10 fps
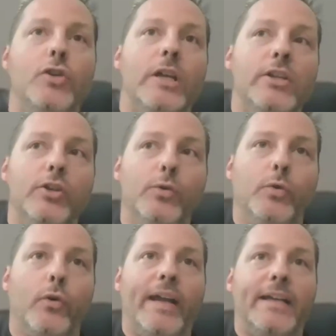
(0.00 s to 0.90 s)
you
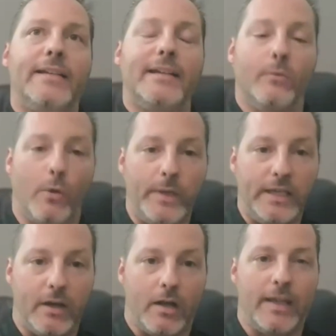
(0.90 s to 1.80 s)
create what
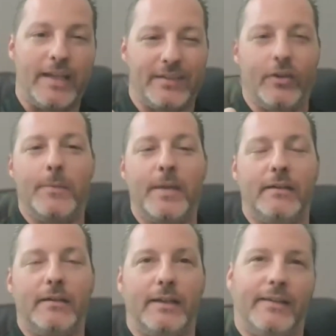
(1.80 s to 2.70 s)
we call, it's a little
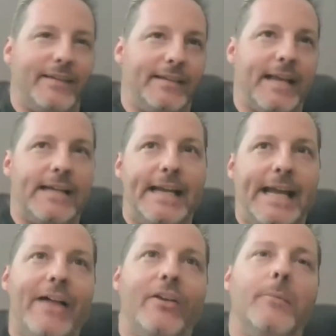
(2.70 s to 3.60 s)
bit, it is a
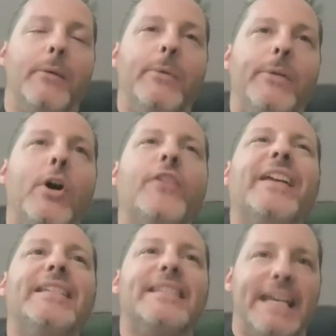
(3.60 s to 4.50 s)
technicality, but we call
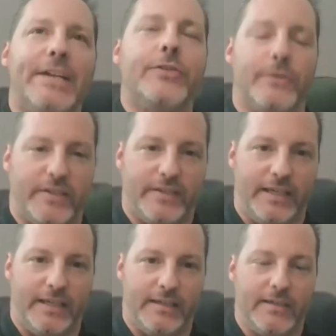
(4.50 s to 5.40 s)
it a sales
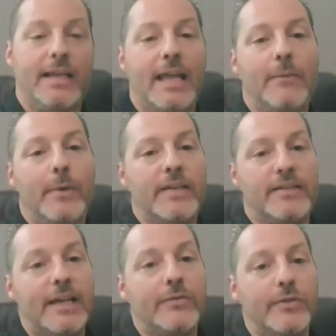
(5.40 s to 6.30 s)
receipt. And what a
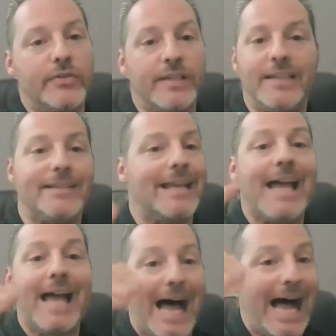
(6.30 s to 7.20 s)
sales receipt
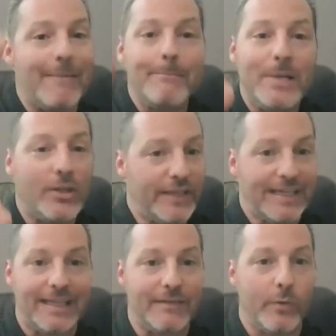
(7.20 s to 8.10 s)
is, I'm
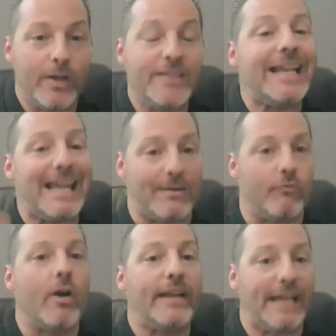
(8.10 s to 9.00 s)
building an invoice
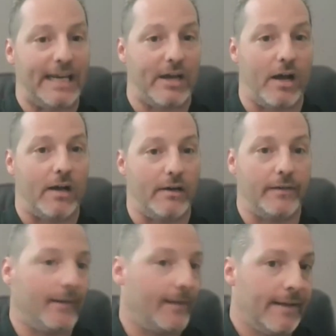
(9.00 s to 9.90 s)
and running a
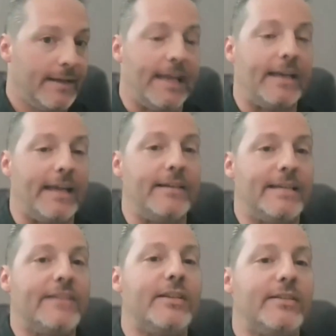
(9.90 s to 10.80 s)
card.
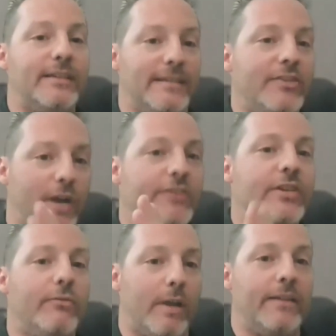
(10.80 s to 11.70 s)
And since you're
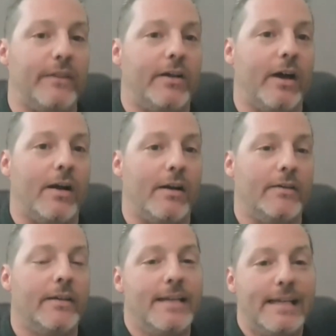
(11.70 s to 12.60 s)
actually running the
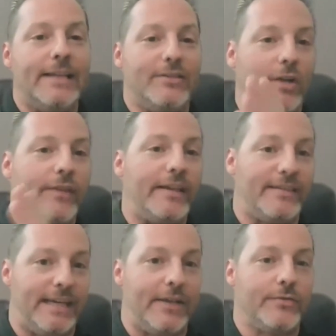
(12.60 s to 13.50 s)
card, it's called a
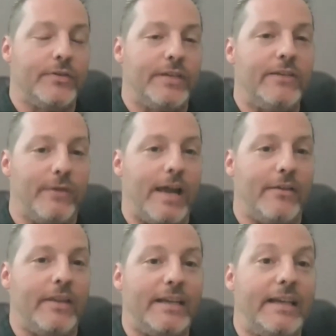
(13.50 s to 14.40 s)
sales receipt
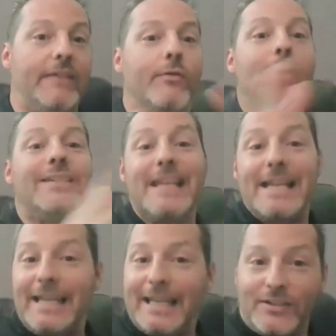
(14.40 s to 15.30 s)
rather than an invoice.
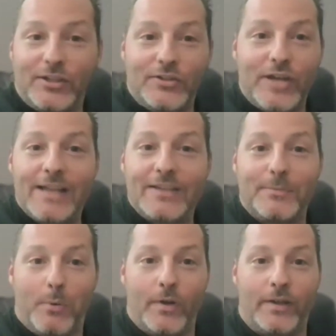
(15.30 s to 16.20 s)
And to
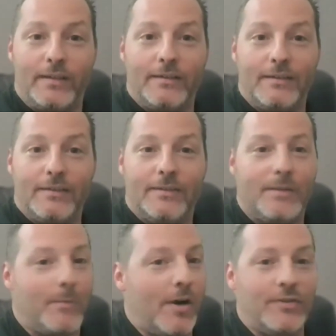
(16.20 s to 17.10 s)
John's point,
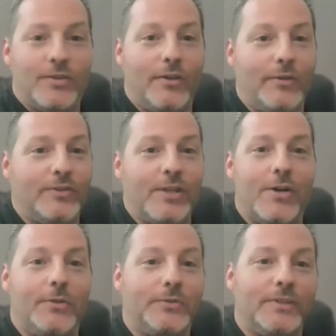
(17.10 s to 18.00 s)
and Marshall always
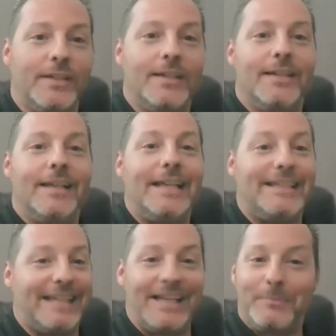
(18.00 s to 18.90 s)
knows,
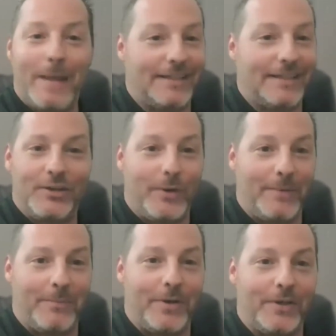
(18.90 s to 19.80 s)
it syncs back to
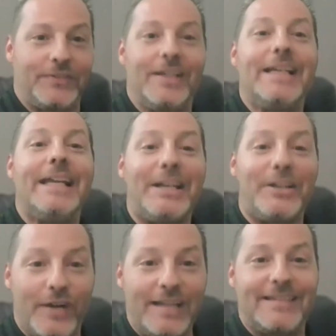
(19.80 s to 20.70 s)
QuickBooks
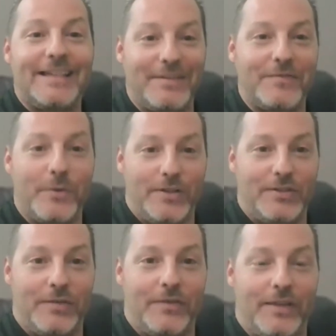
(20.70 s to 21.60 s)
and creates an
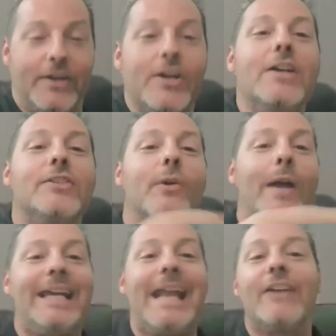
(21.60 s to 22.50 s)
invoice over there.
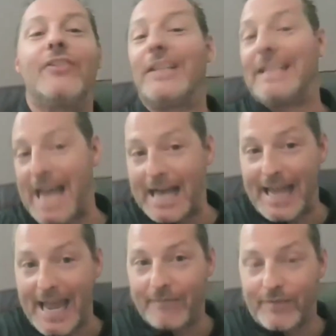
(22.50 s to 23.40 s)
So I can actually
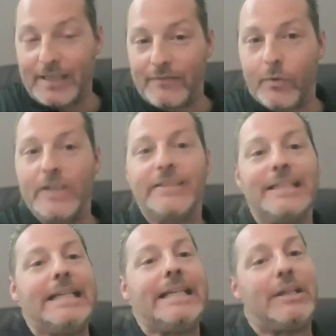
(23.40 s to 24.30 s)
not have an
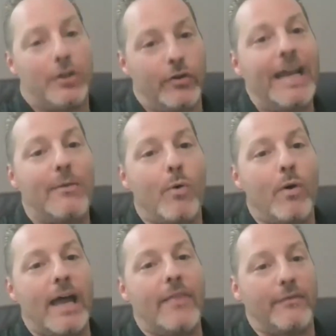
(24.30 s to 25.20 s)
invoice, create
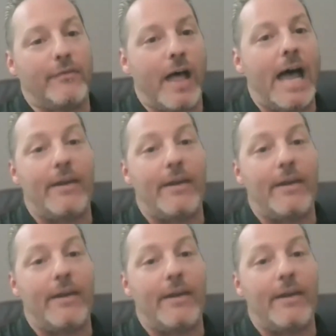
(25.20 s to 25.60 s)
one on the